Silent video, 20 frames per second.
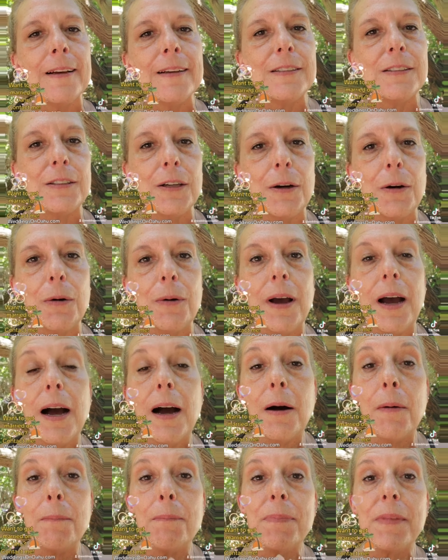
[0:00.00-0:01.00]
So
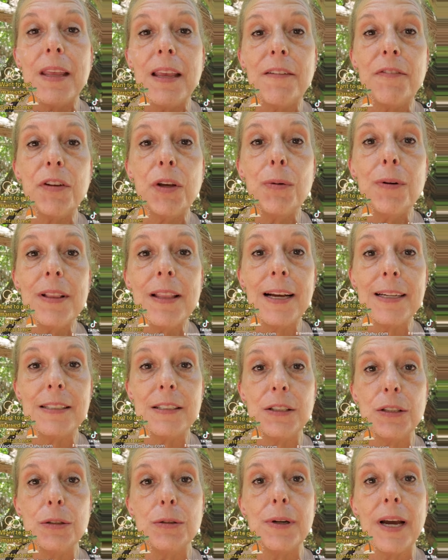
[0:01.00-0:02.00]
if you would like
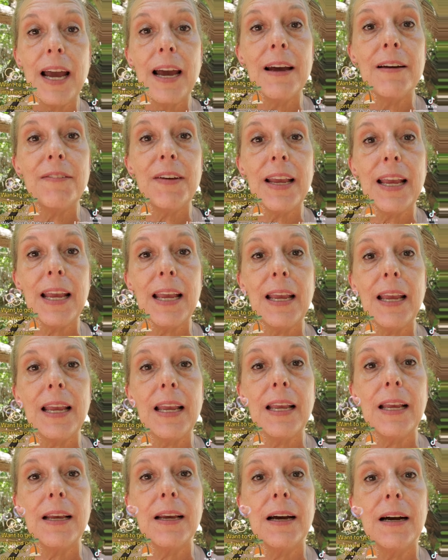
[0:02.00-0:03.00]
to have
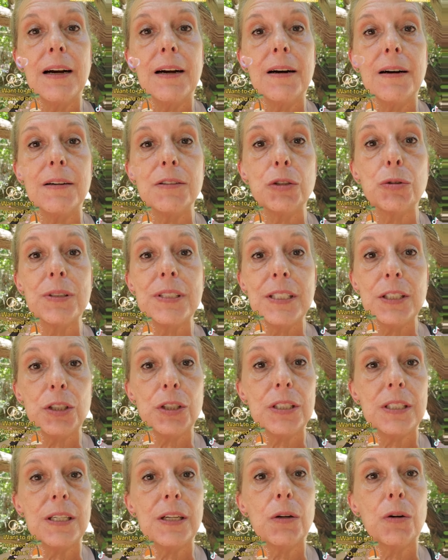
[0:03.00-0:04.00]
a
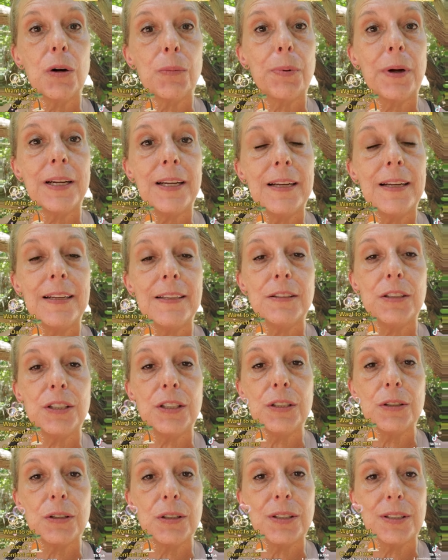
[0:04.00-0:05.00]
tradition incorporated into
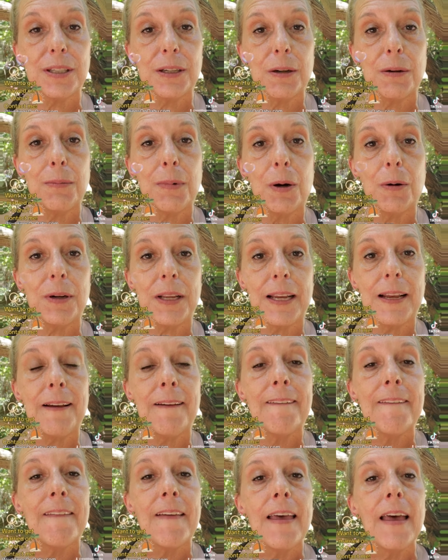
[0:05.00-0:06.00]
your ceremony,
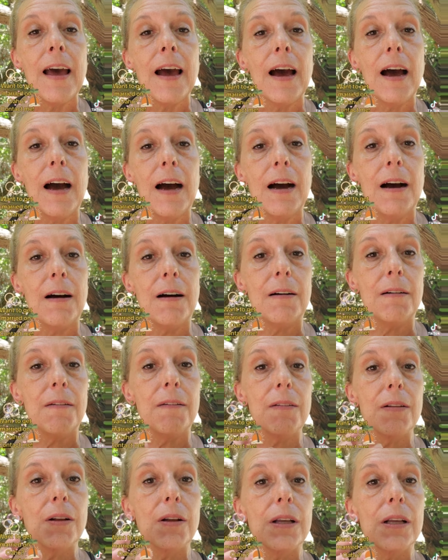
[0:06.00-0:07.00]

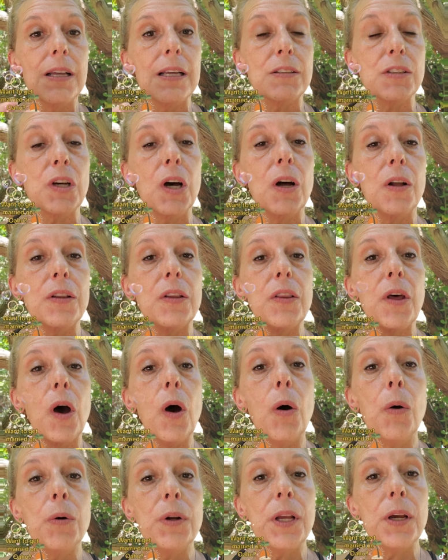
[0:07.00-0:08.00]
it's called the
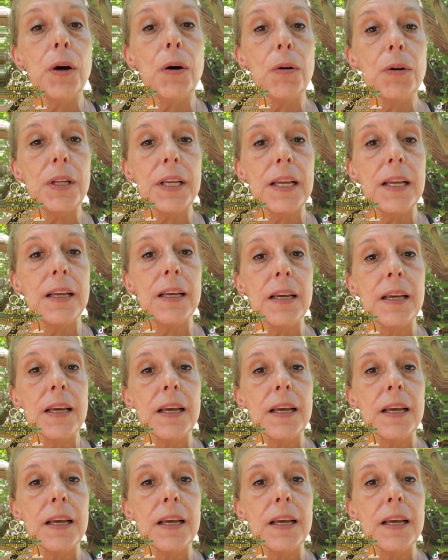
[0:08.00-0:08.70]
Honi Honi